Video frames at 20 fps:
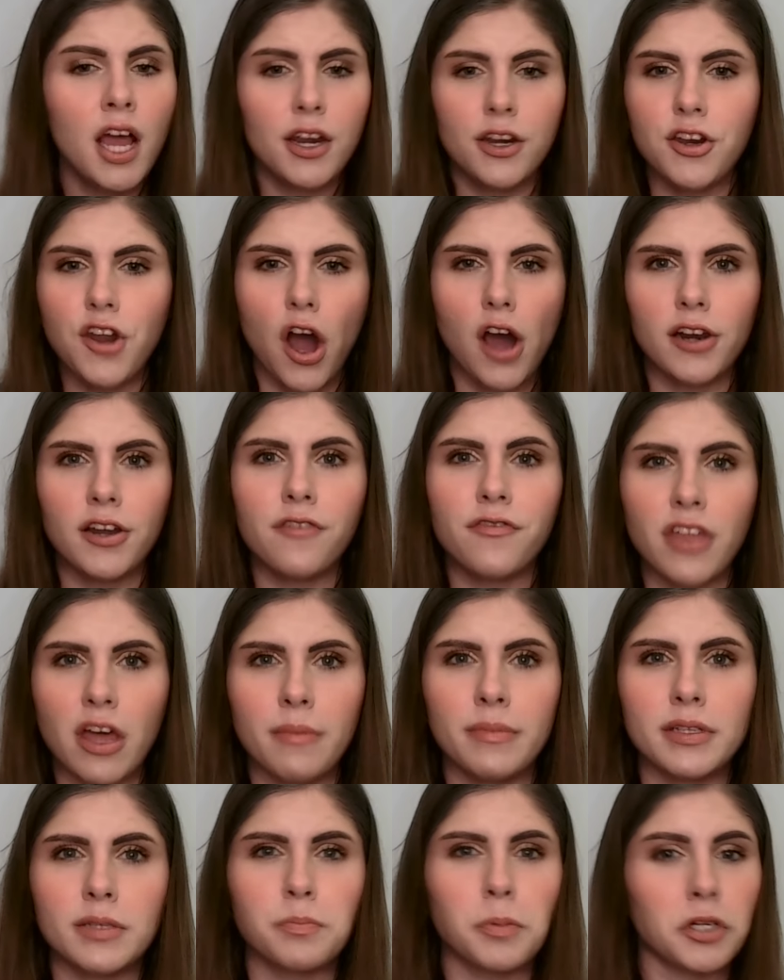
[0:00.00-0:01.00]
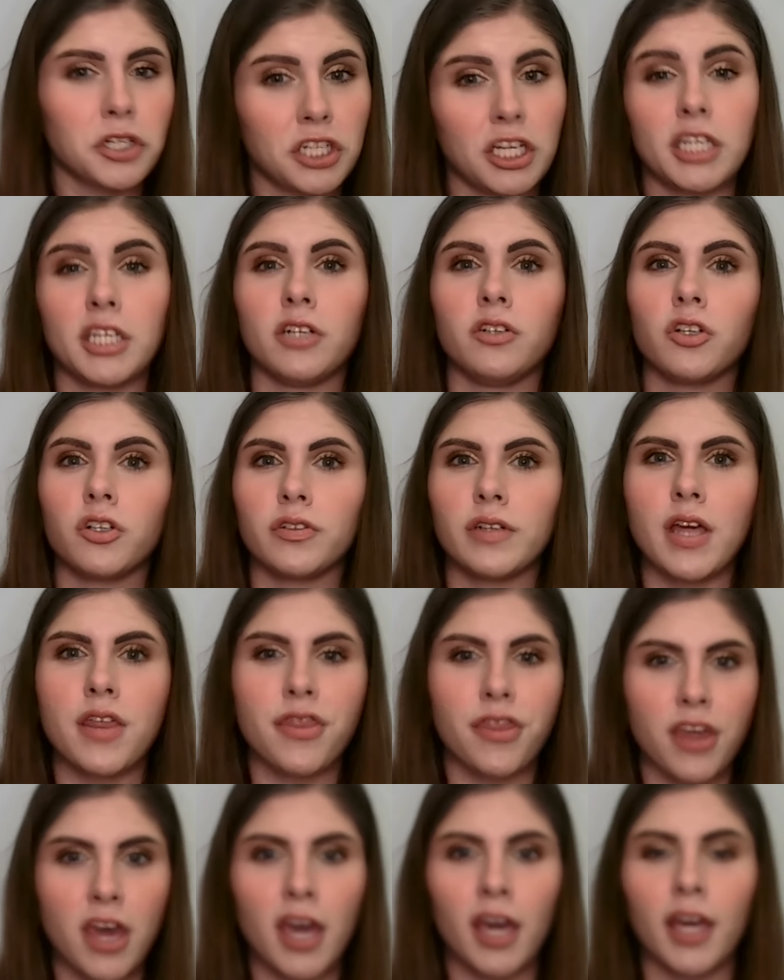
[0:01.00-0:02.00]
None of them is particularly
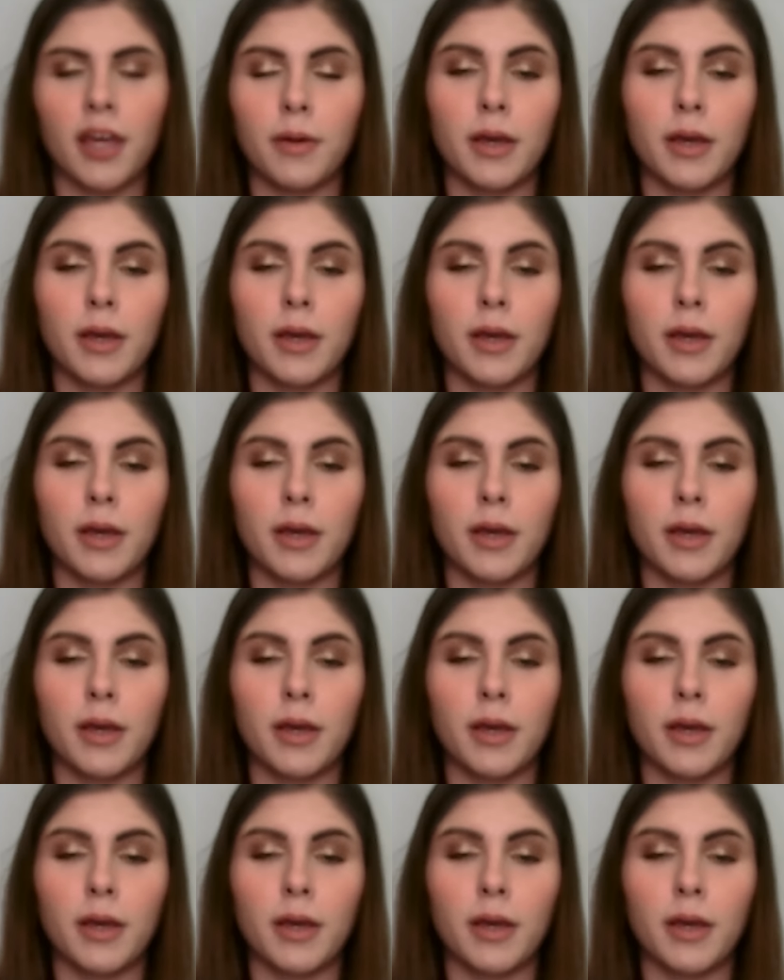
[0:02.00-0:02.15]
thick,